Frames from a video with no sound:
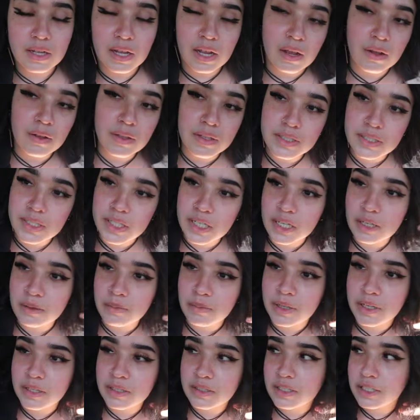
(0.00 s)
I only see him
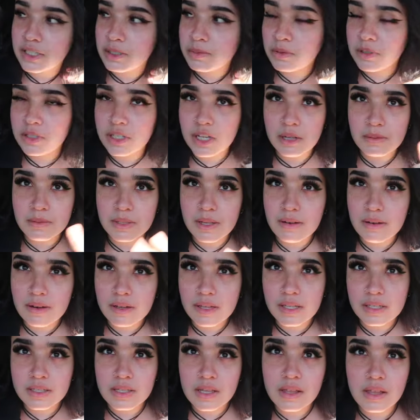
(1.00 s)
like 6 more times after
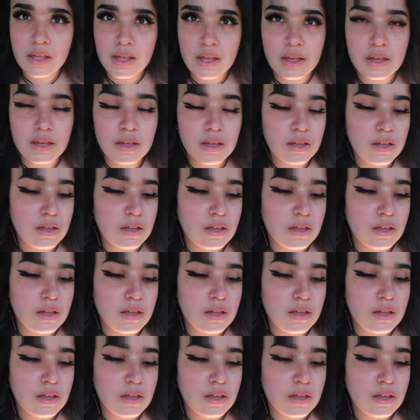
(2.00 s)
this, I think.